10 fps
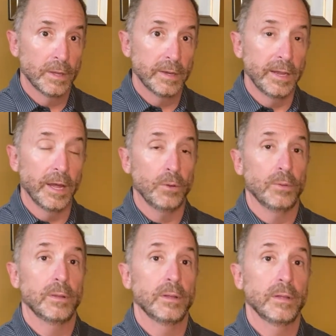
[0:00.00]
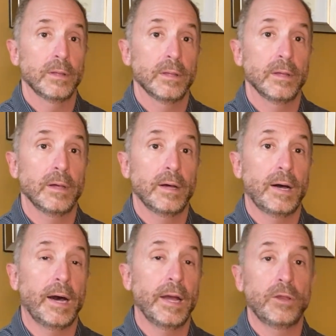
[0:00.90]
Now,
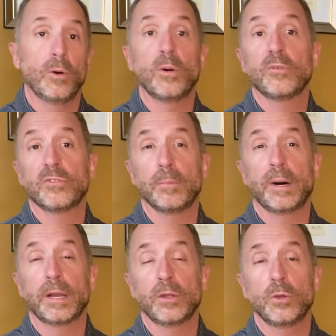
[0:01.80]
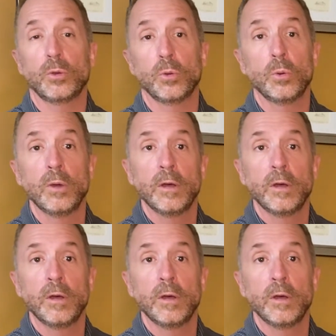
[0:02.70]
I know of somebody who